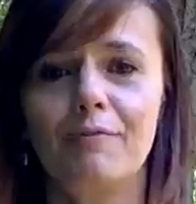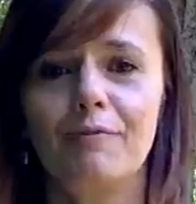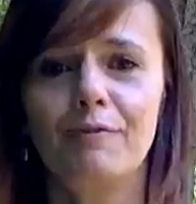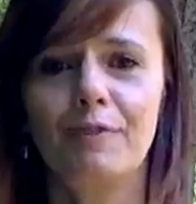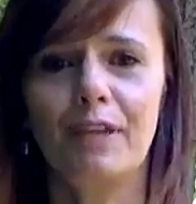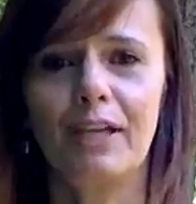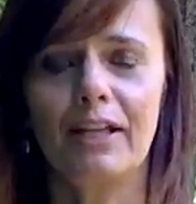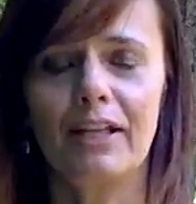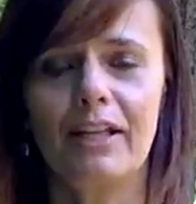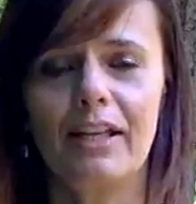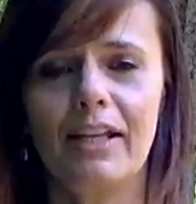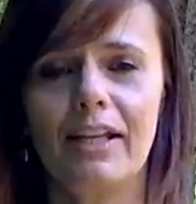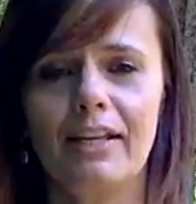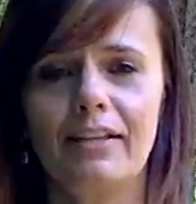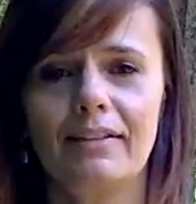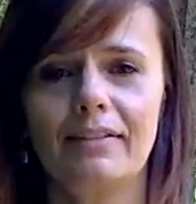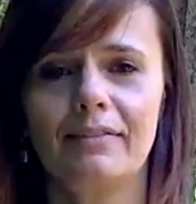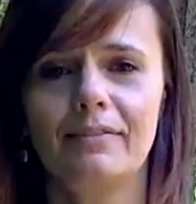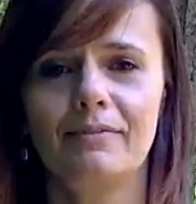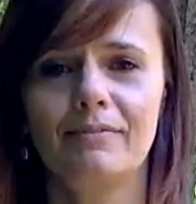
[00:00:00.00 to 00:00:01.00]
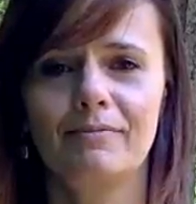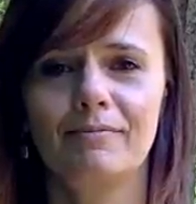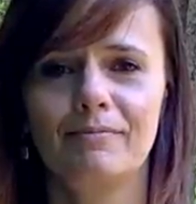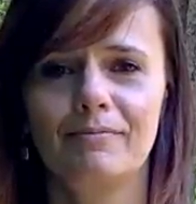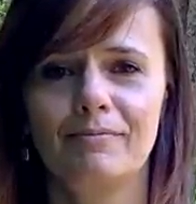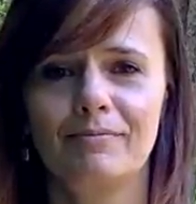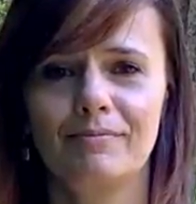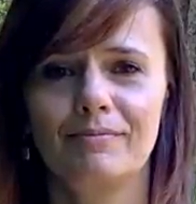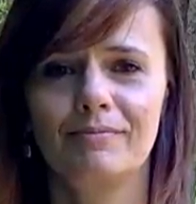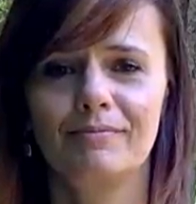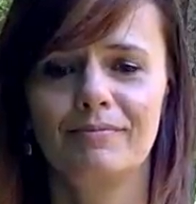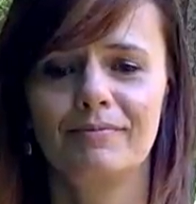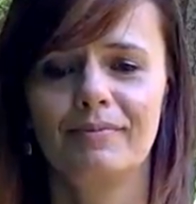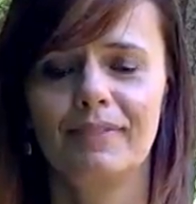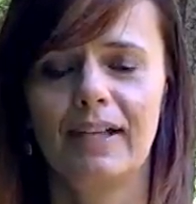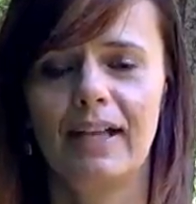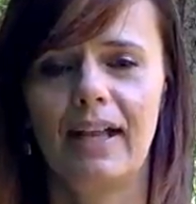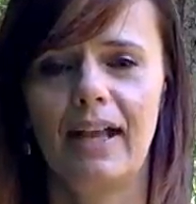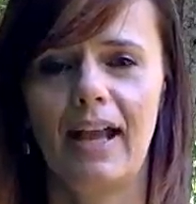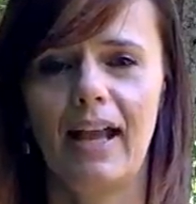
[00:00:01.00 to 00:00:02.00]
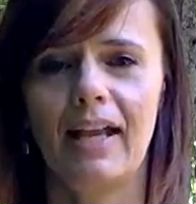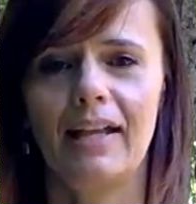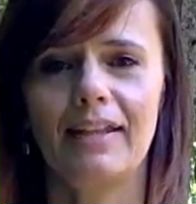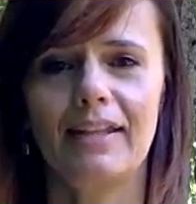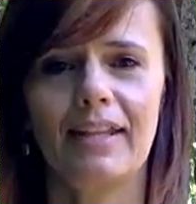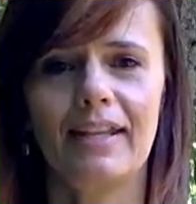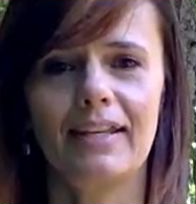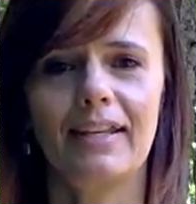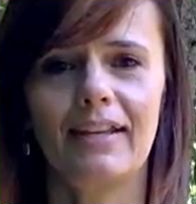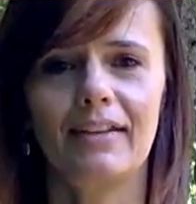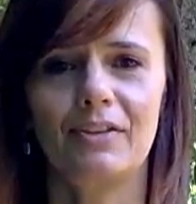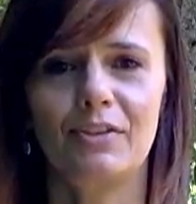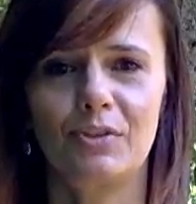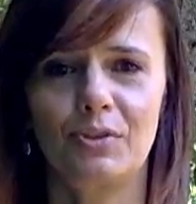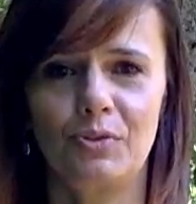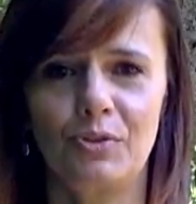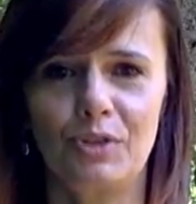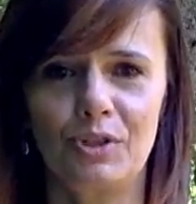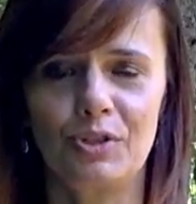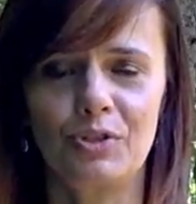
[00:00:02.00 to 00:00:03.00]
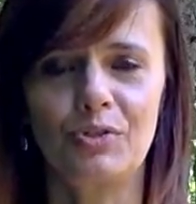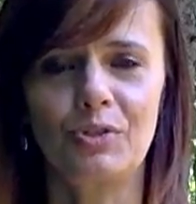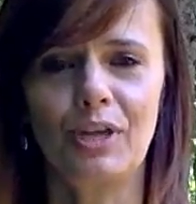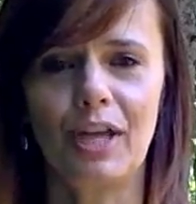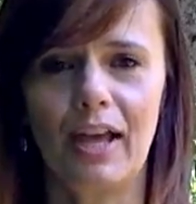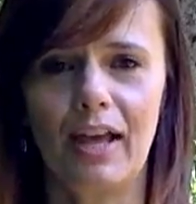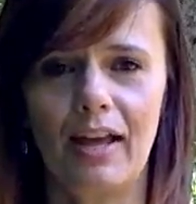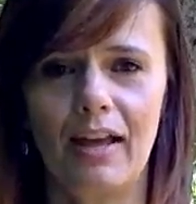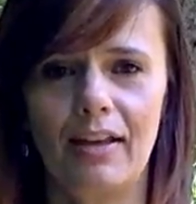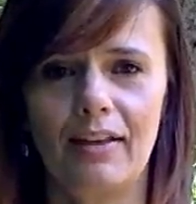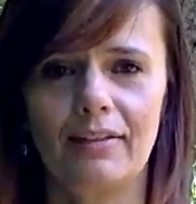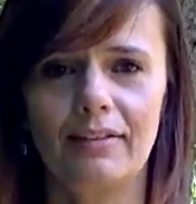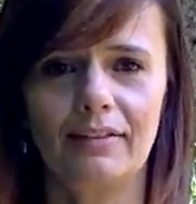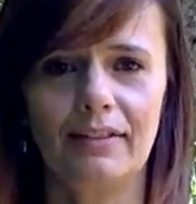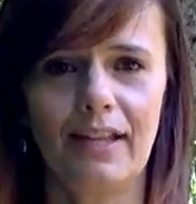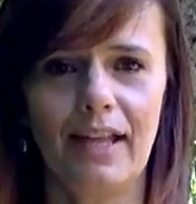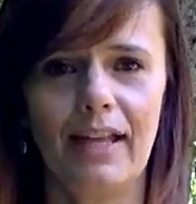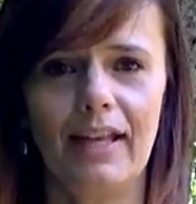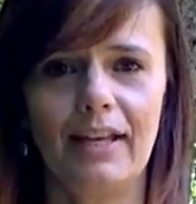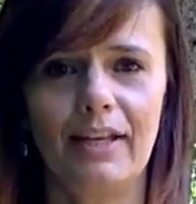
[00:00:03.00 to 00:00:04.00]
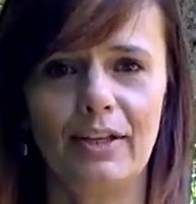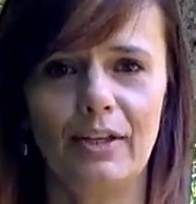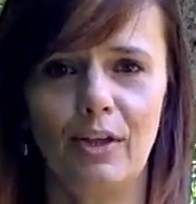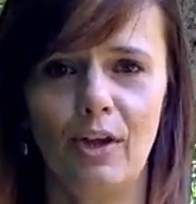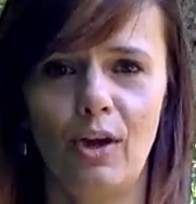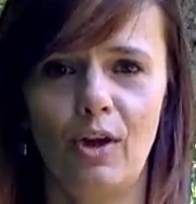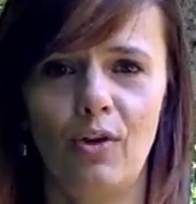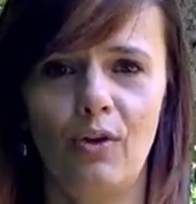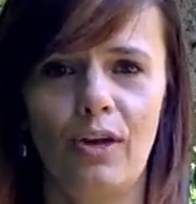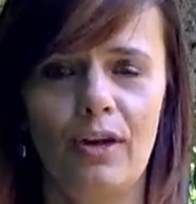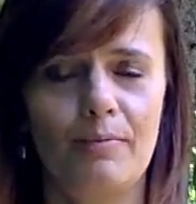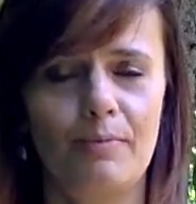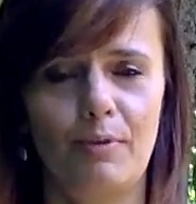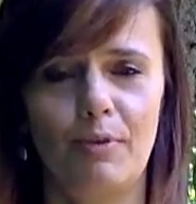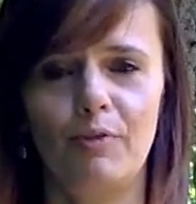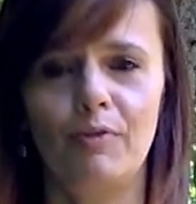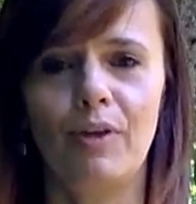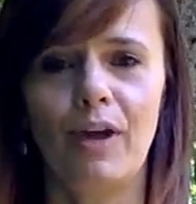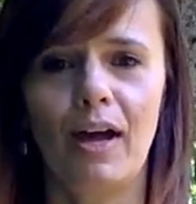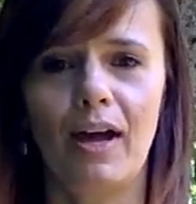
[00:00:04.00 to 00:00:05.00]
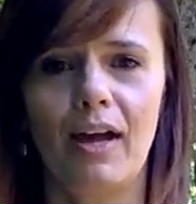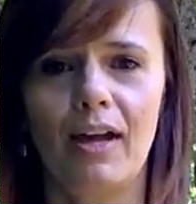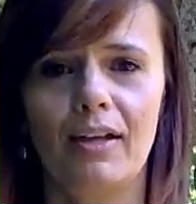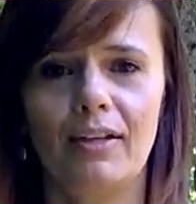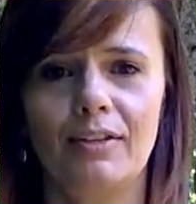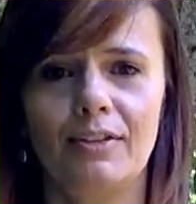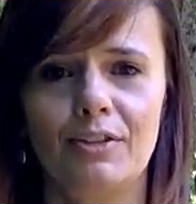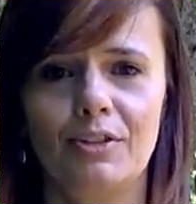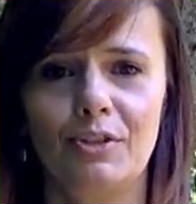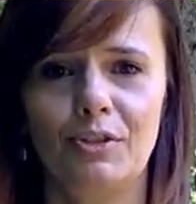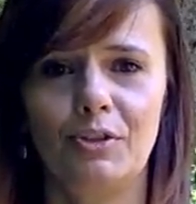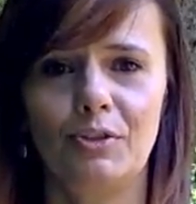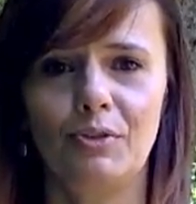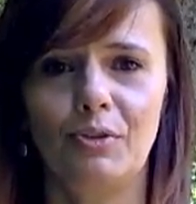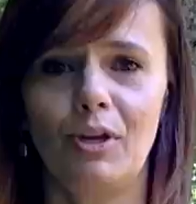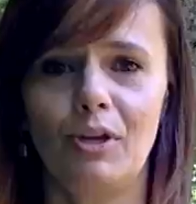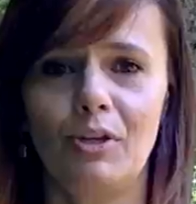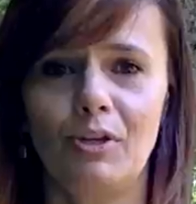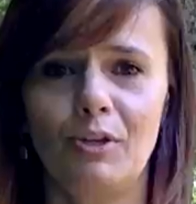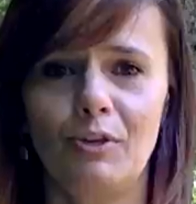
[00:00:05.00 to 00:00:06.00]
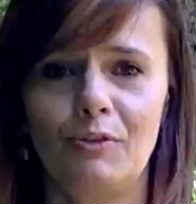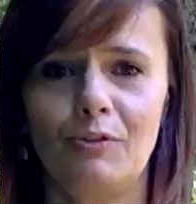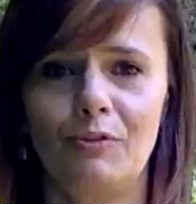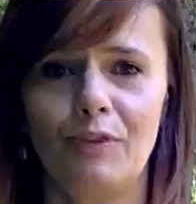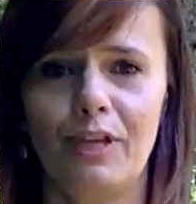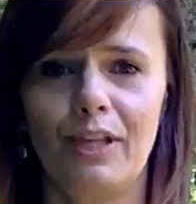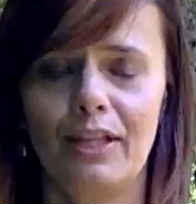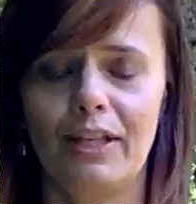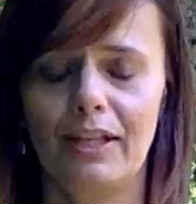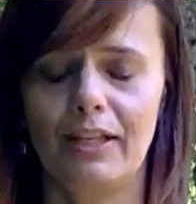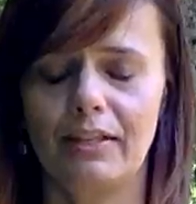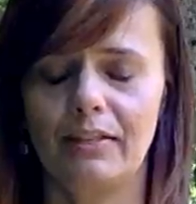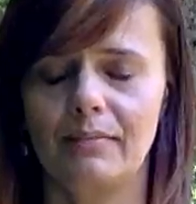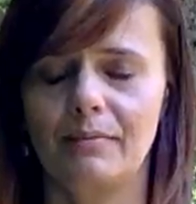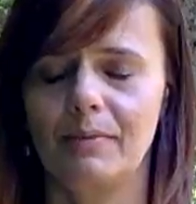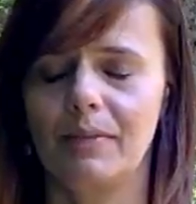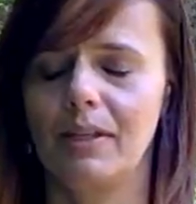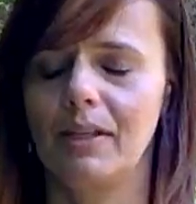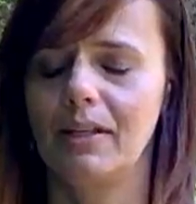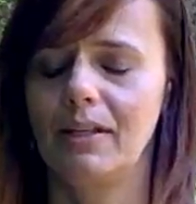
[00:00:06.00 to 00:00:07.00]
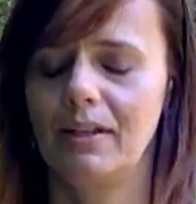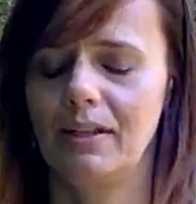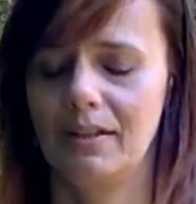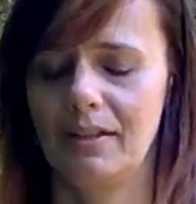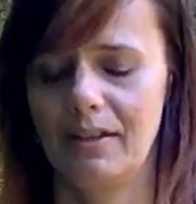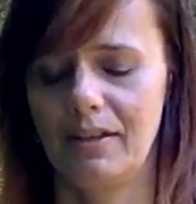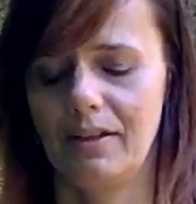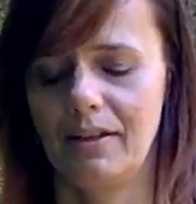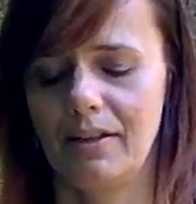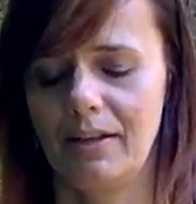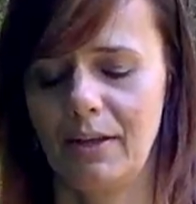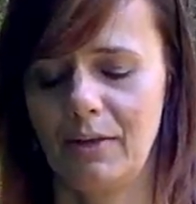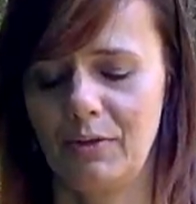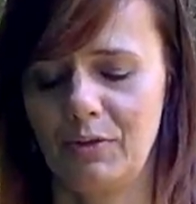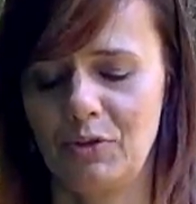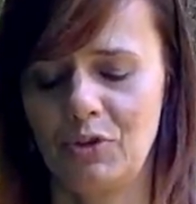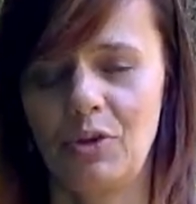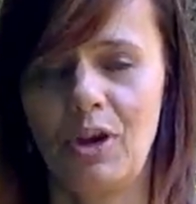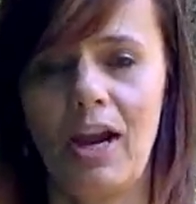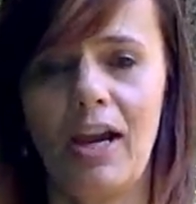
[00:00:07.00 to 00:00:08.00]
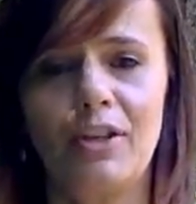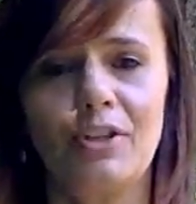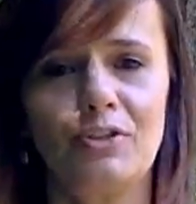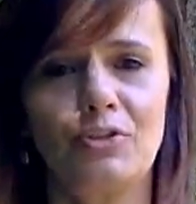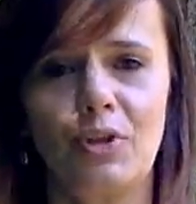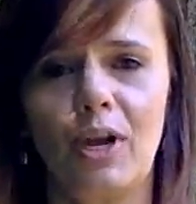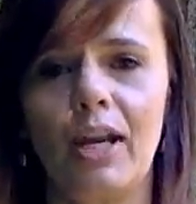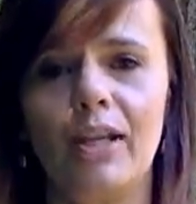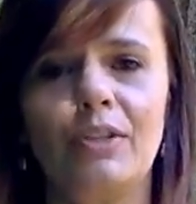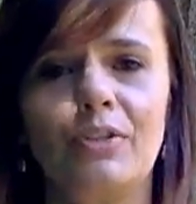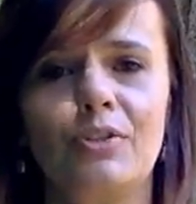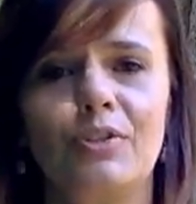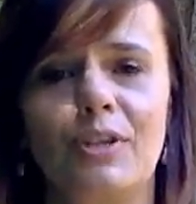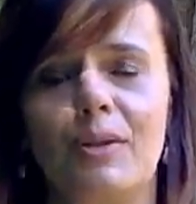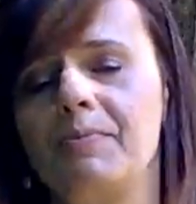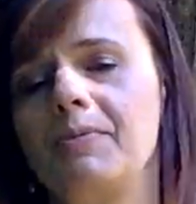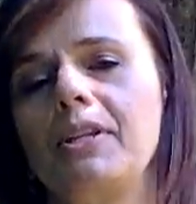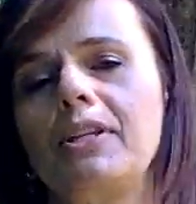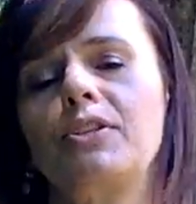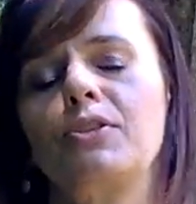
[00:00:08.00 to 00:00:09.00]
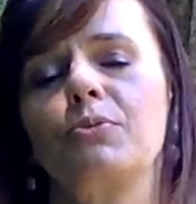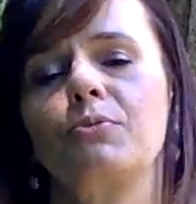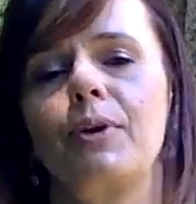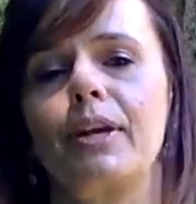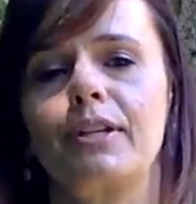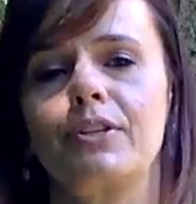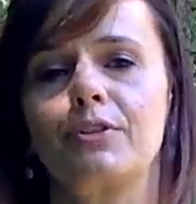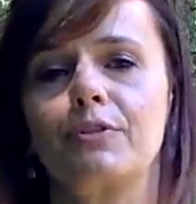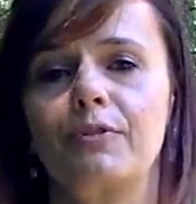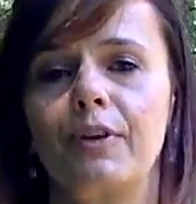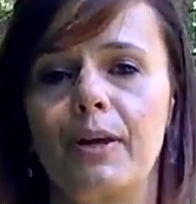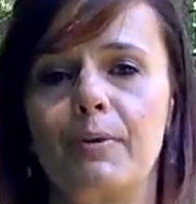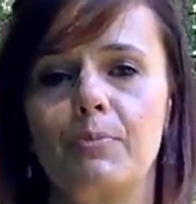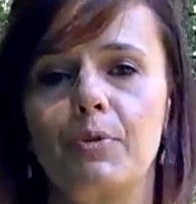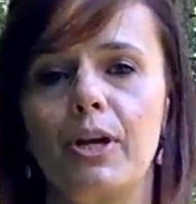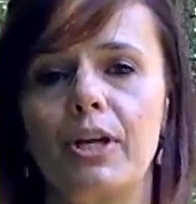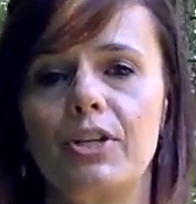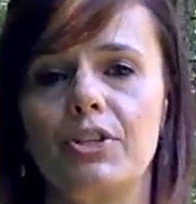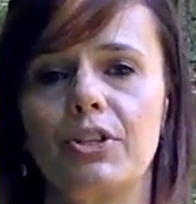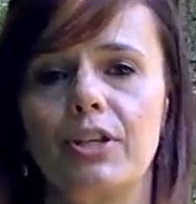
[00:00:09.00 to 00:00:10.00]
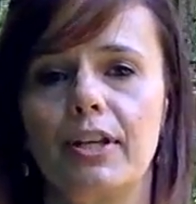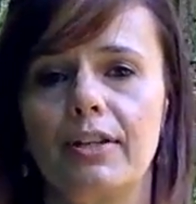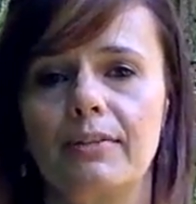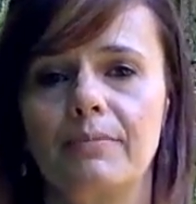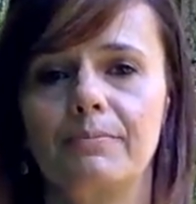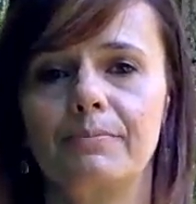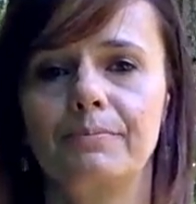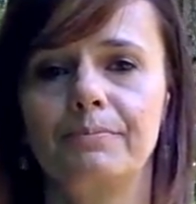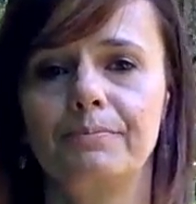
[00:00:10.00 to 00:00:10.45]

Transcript: feel it, and then as soon as you can, let it go and move on to a new feeling. Try and do something to raise your vibration.